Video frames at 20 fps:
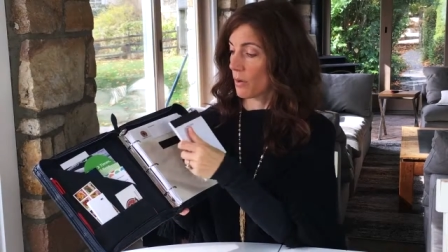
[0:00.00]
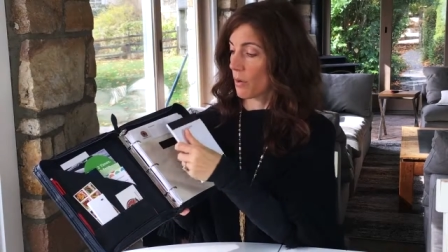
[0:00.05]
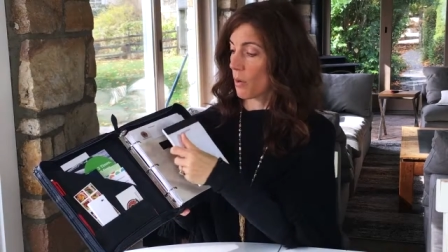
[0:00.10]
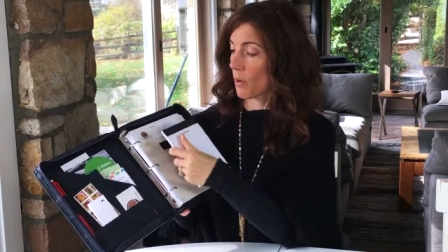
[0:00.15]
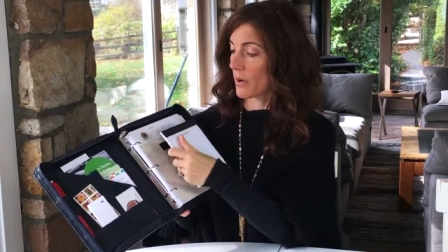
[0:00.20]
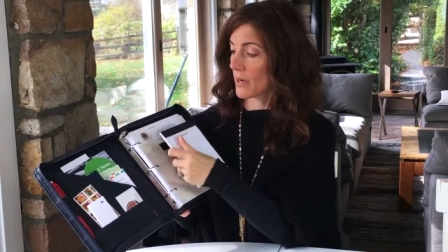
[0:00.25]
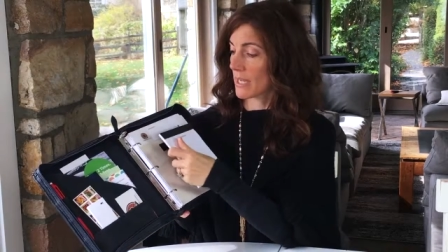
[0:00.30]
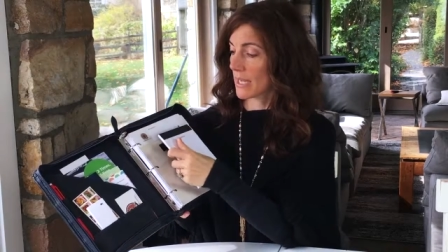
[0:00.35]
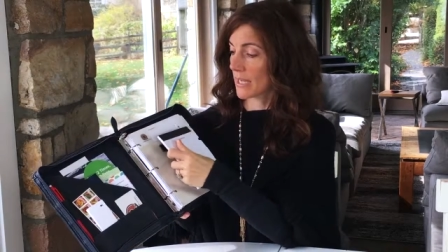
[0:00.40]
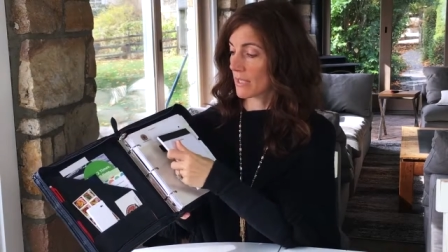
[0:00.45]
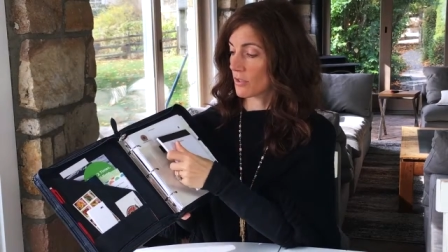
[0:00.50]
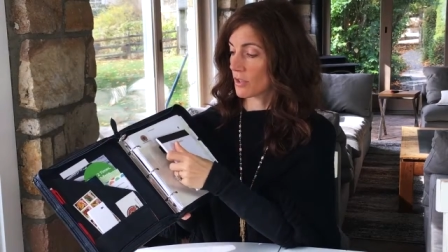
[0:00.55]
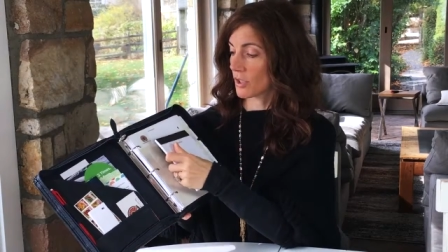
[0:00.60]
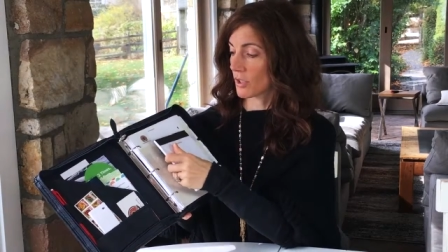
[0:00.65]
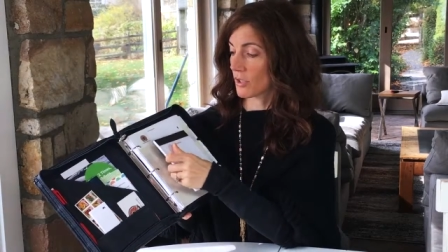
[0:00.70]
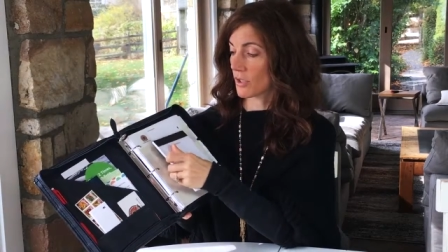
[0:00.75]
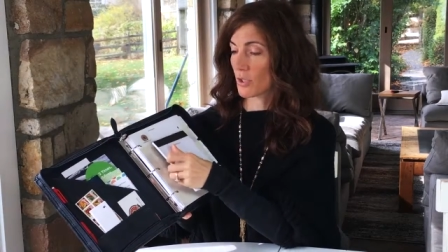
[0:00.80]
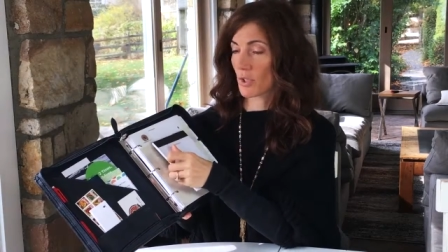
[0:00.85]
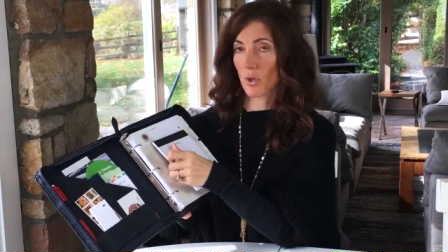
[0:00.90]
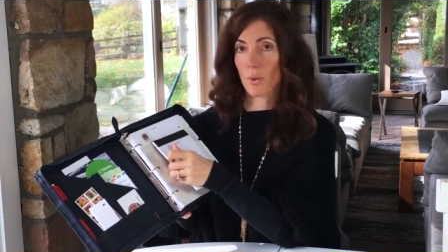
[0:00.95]
or you can
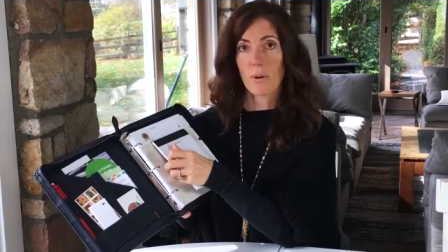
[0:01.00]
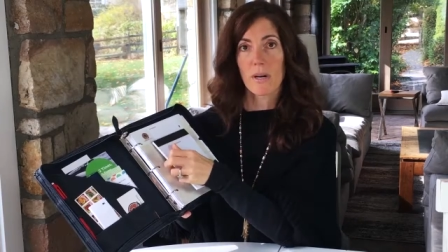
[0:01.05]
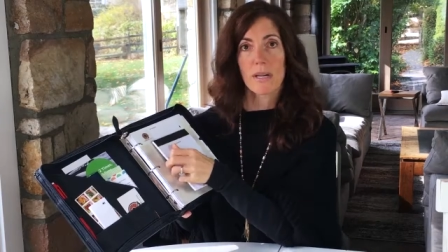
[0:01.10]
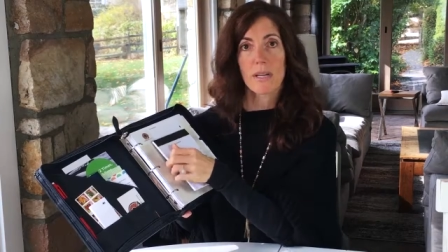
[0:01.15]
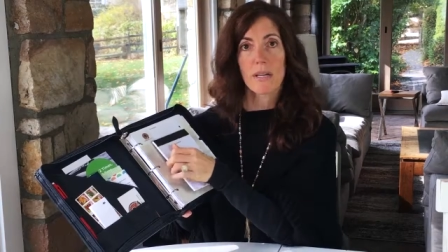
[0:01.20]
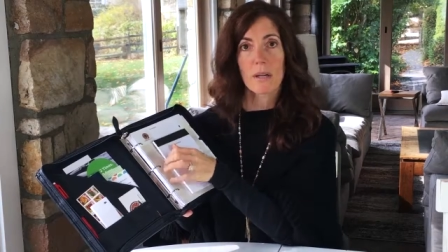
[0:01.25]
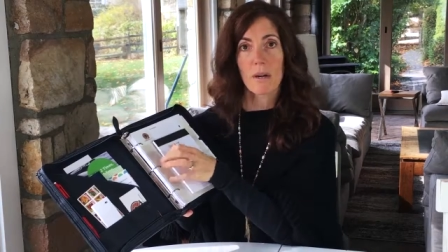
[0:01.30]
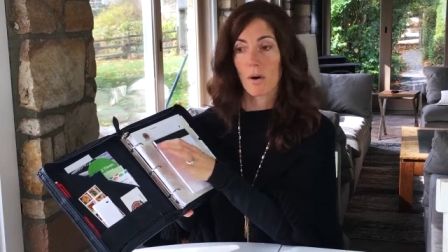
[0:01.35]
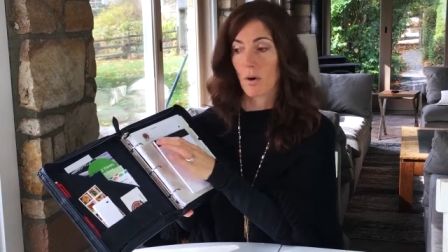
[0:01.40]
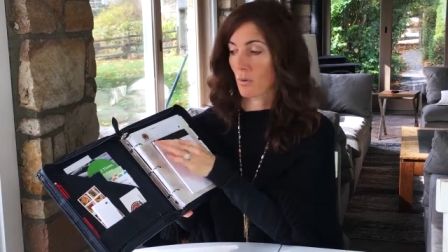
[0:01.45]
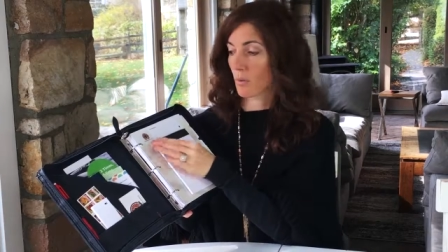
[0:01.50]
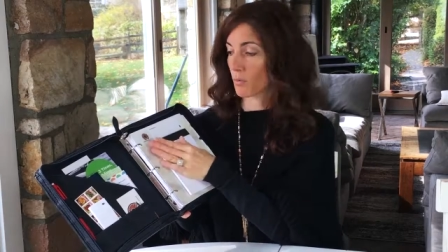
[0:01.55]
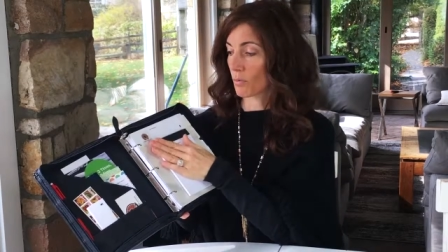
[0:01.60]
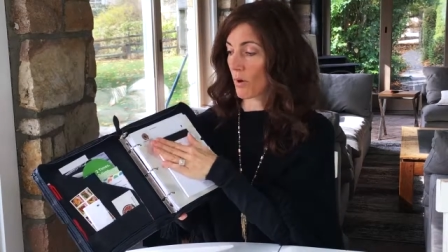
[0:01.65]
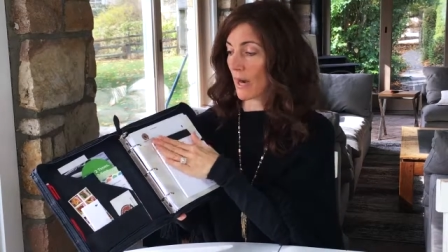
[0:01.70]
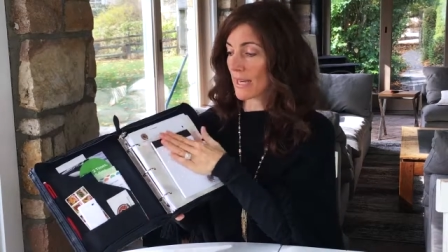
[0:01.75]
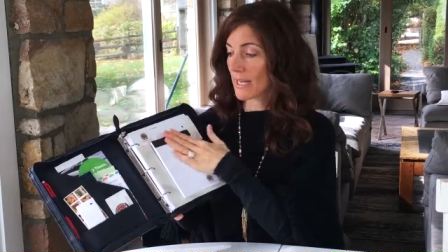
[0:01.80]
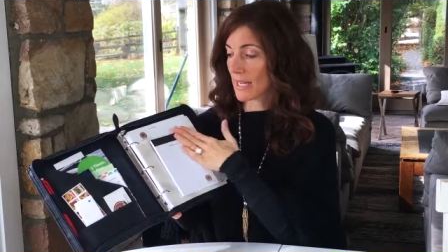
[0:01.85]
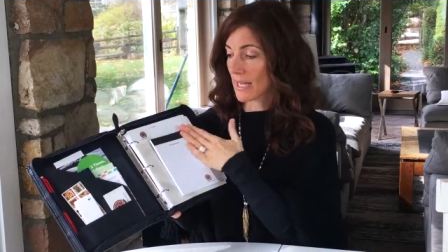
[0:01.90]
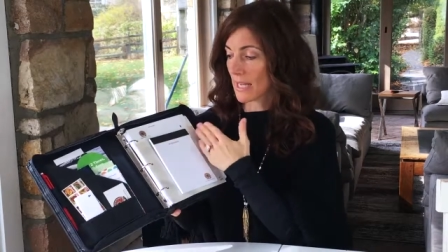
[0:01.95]
just store it
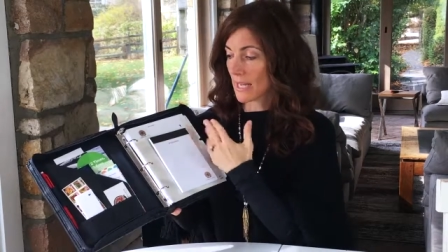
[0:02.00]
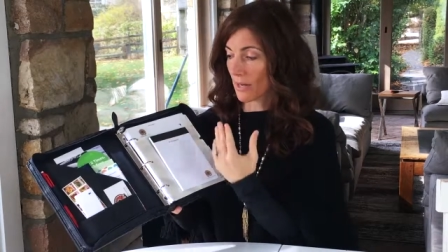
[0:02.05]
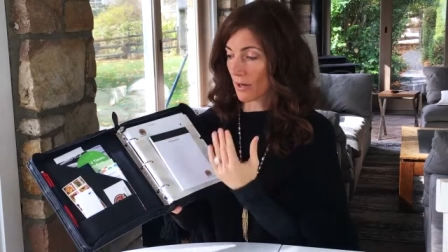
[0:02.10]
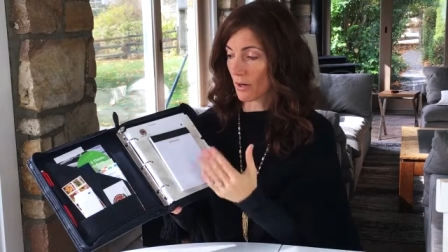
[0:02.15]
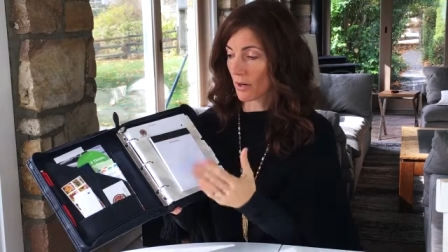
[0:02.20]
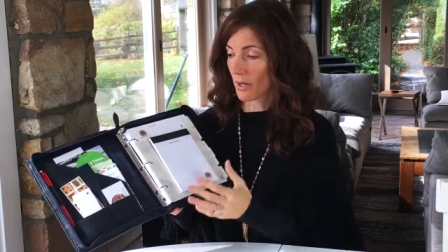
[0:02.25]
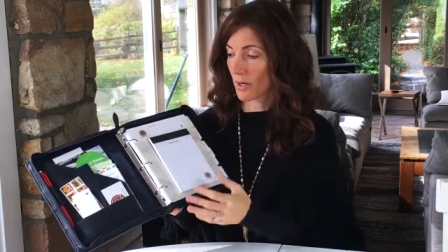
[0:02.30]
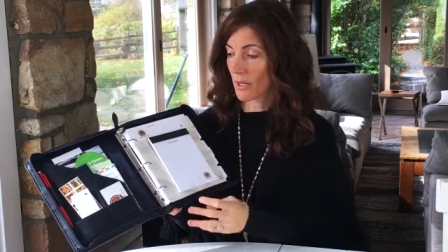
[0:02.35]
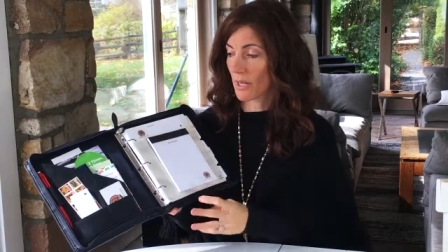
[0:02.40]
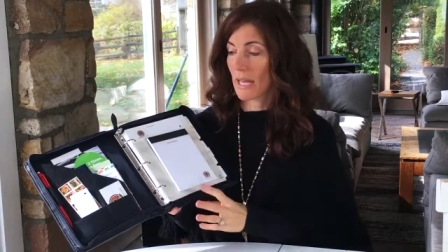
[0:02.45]
right here.